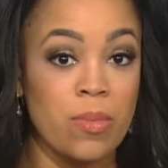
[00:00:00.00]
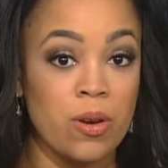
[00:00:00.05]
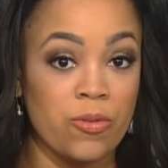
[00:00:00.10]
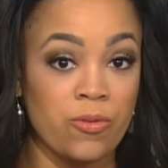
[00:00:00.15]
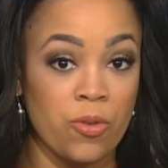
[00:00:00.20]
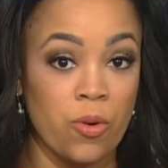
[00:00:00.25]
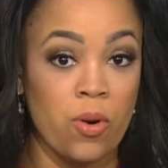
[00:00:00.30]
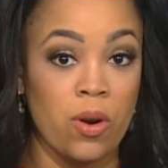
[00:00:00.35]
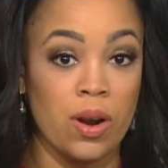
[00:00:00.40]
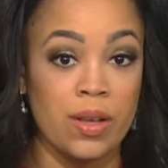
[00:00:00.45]

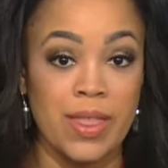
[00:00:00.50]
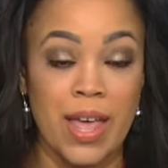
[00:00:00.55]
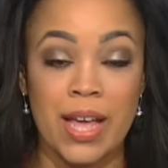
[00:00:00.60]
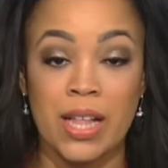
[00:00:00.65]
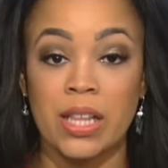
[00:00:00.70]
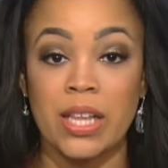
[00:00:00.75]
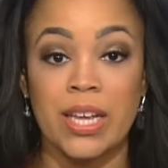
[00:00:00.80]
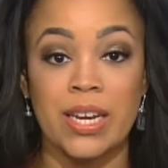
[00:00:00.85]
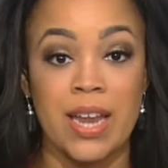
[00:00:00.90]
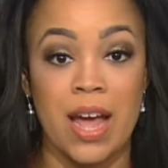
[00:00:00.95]
before they
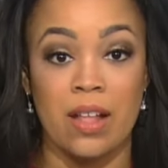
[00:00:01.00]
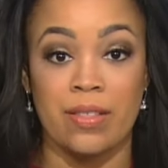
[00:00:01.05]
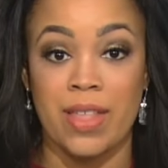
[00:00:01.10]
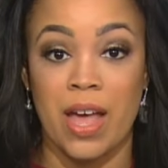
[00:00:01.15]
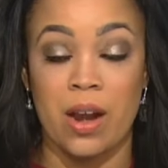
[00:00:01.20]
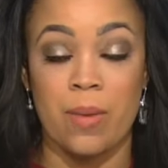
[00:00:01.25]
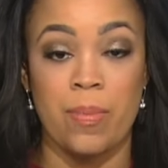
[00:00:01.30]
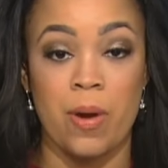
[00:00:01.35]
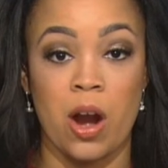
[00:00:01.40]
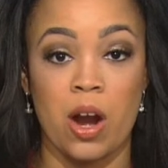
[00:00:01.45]
cleaned out
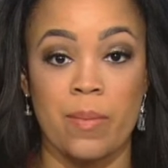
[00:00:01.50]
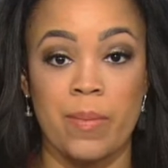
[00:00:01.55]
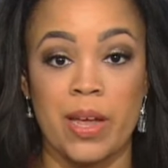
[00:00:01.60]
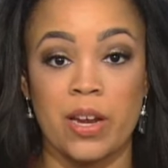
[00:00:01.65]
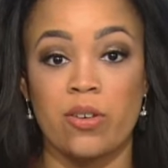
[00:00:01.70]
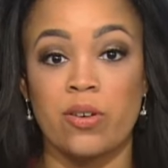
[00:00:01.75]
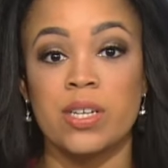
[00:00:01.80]
that apartment.